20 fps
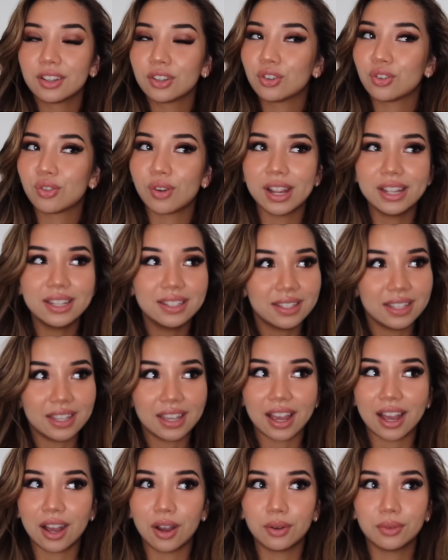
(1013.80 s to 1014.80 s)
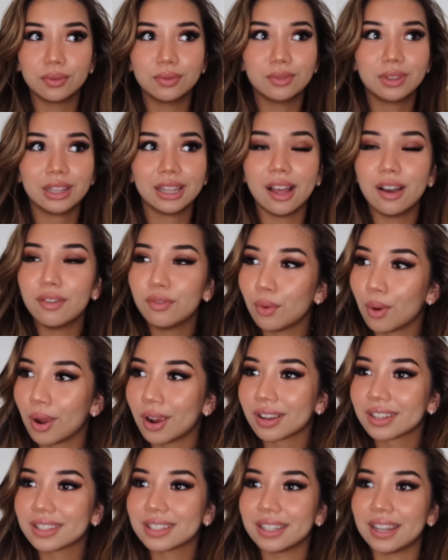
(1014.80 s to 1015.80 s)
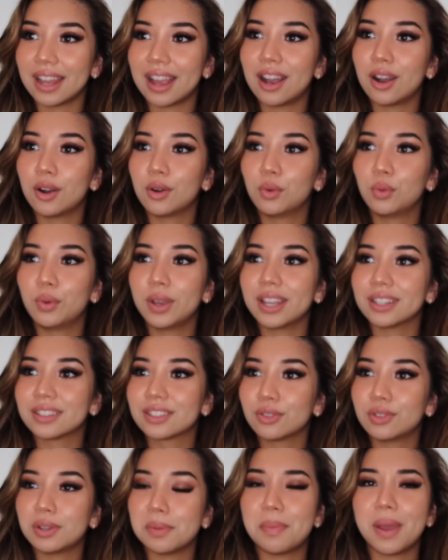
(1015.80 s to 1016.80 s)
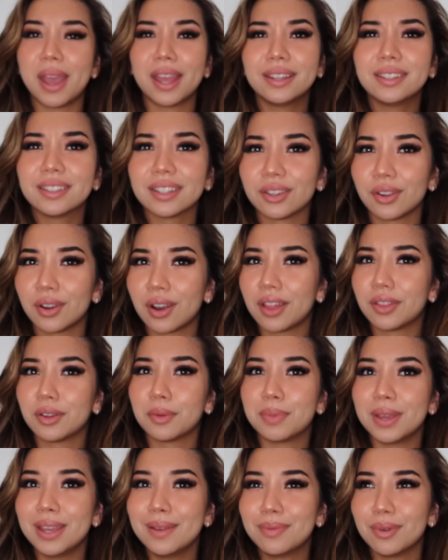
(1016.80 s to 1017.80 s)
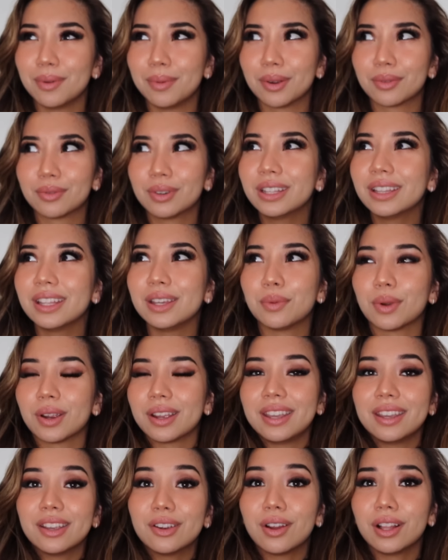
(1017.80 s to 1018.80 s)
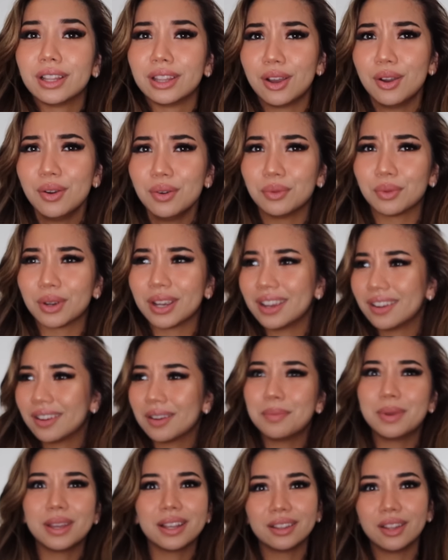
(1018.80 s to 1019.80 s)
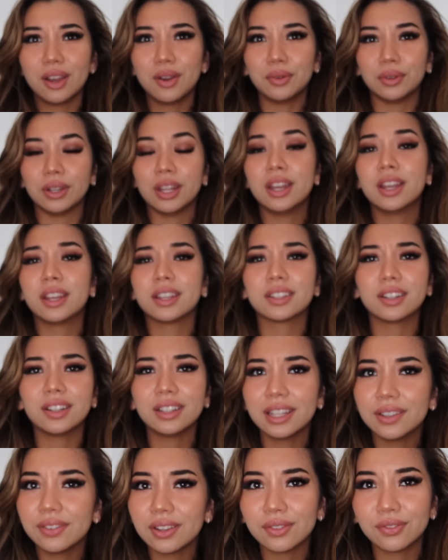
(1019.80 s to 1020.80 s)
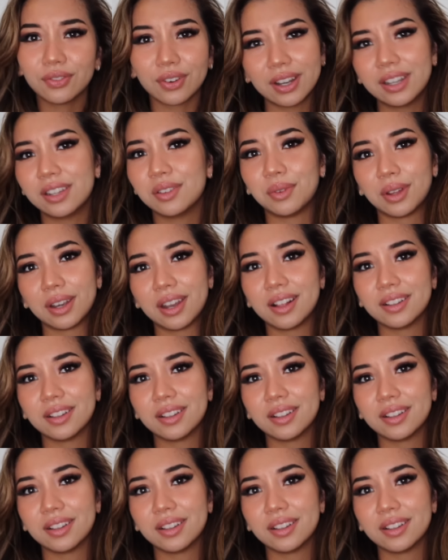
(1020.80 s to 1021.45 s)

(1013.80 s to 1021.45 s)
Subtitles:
Crazy how love works and how we get so dependent on other people, but really we're here alone. We're here to be alone. You're not living for anyone